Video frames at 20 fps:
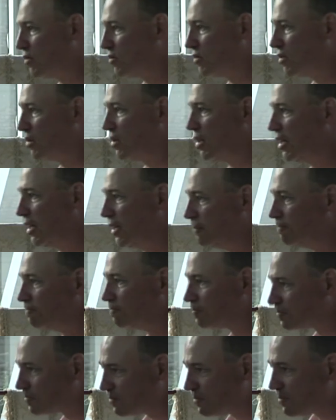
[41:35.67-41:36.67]
of the league.
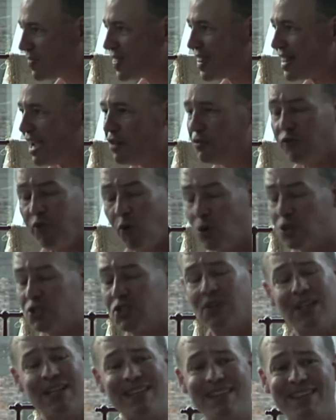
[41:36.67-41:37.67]
Unfortunately,